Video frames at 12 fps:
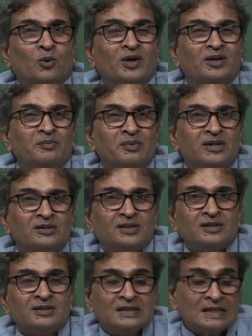what it means
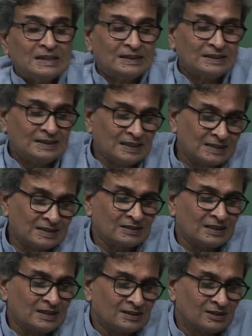is this
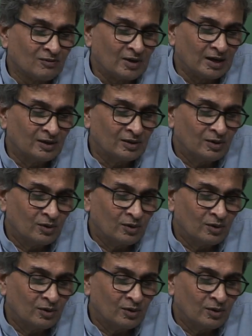is the one